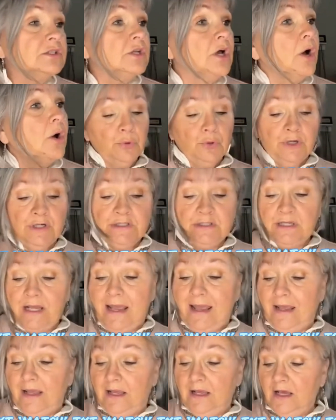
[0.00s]
So I
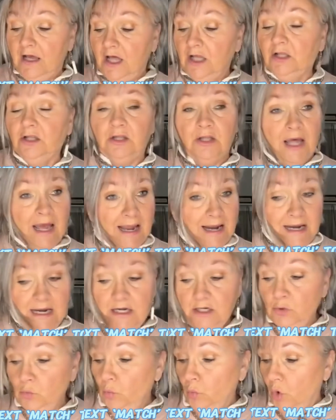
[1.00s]
put a
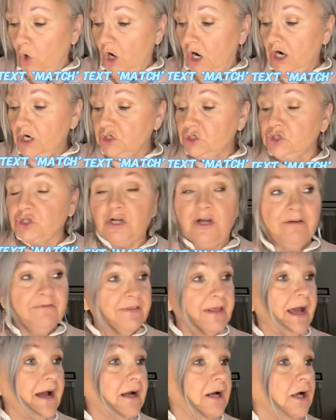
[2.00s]
light wash
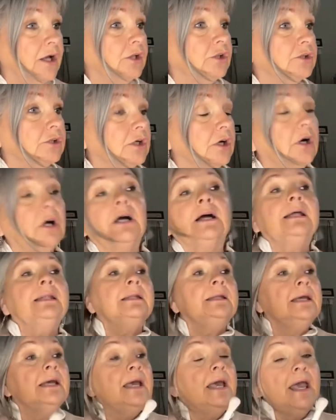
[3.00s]
of that color
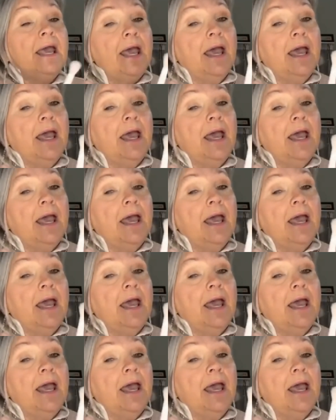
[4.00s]
on,